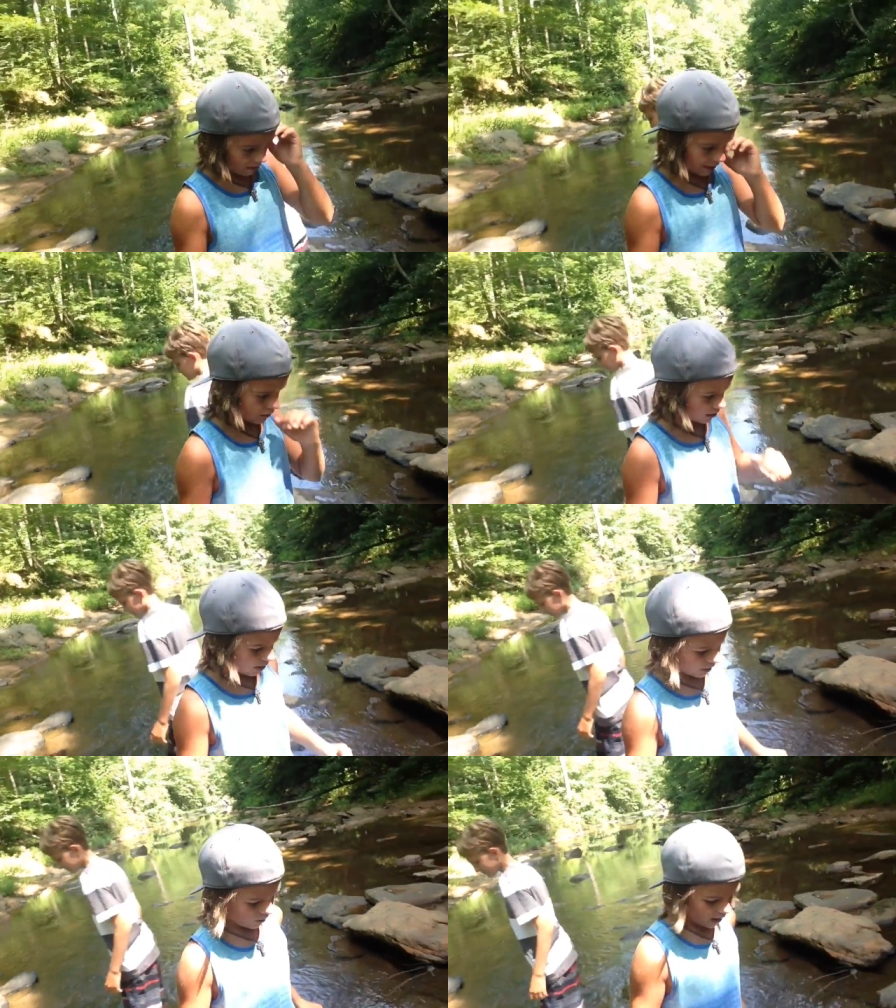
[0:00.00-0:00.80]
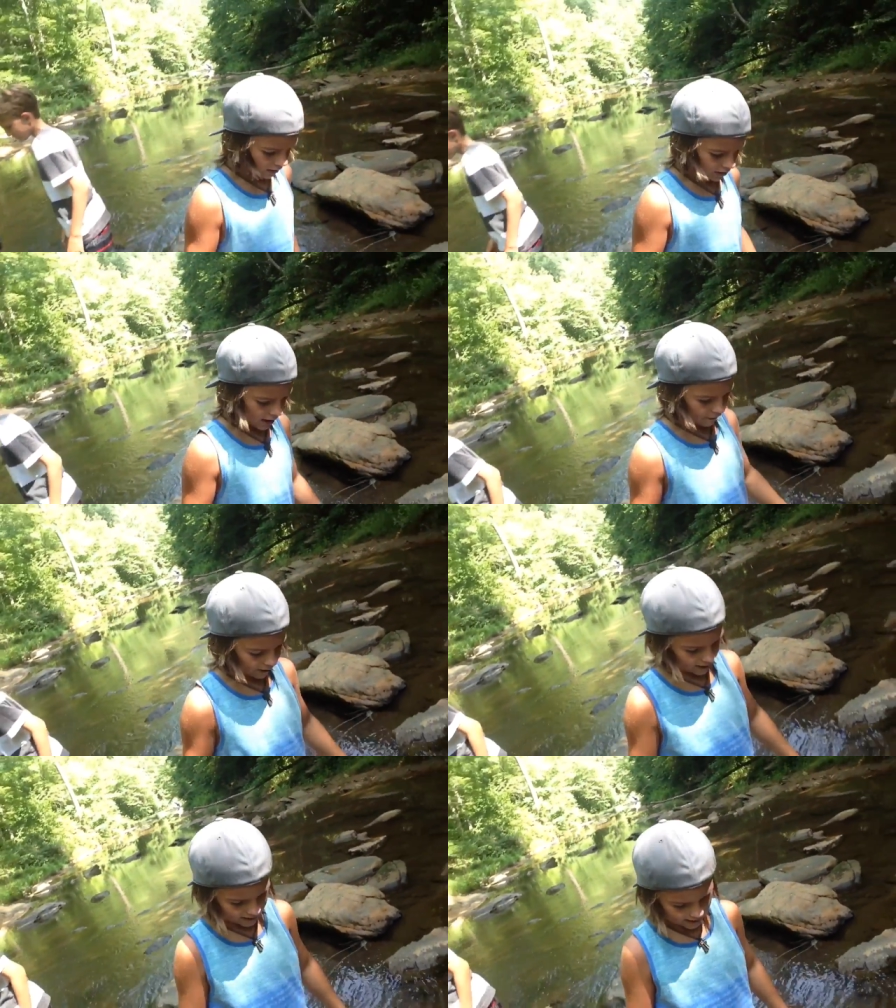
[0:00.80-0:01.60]
we're gonna do some underwater stuff,
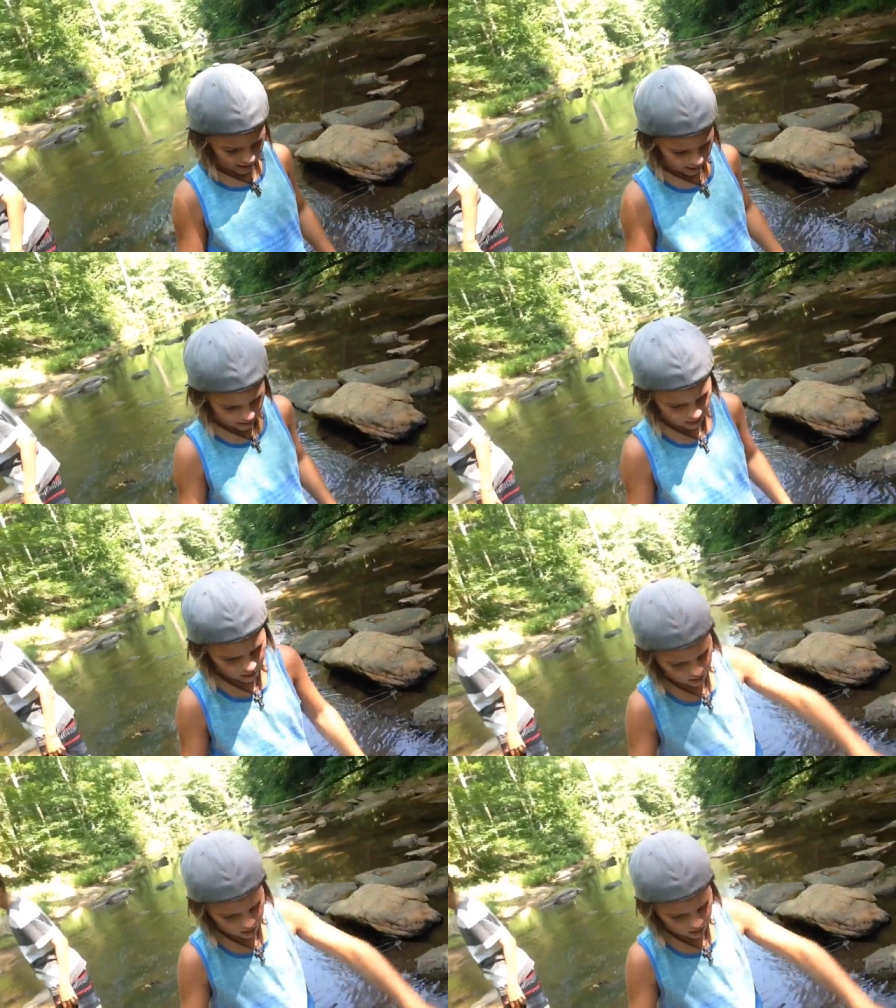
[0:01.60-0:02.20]
like I said.